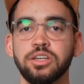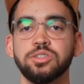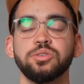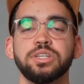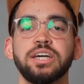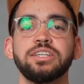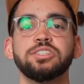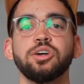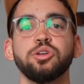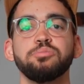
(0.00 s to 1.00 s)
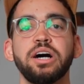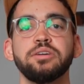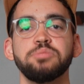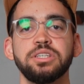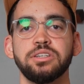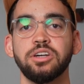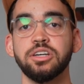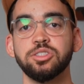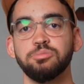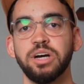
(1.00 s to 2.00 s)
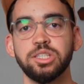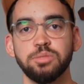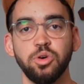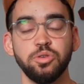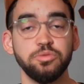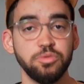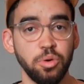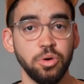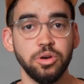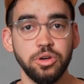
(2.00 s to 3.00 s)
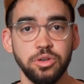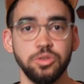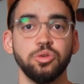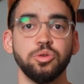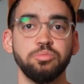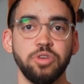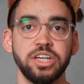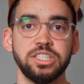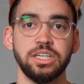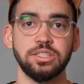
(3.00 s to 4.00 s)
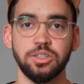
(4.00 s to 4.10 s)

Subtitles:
So again, it's all about being customizable for your projects.